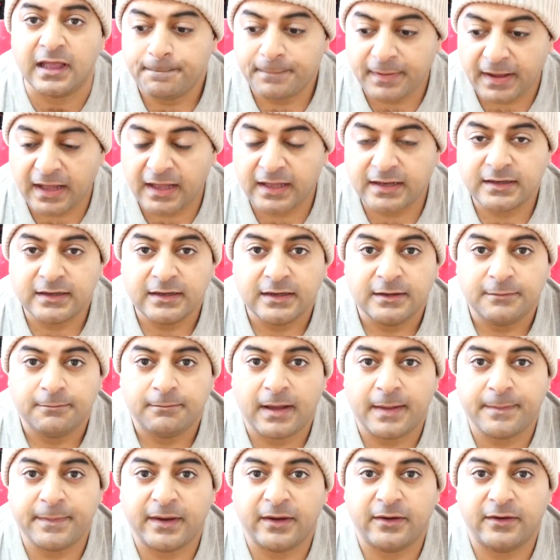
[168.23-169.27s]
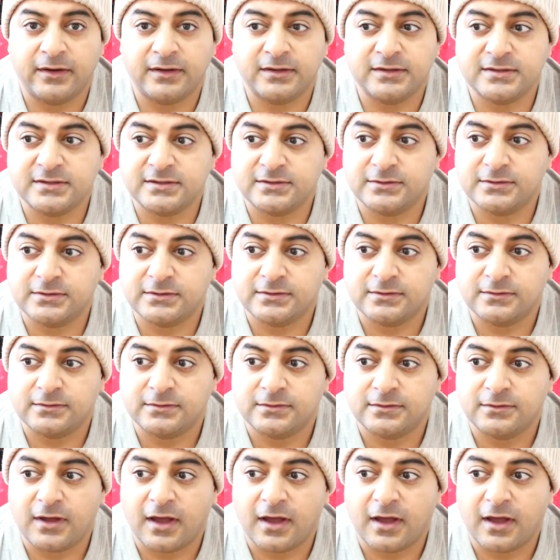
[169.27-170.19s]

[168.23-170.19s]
But my parents,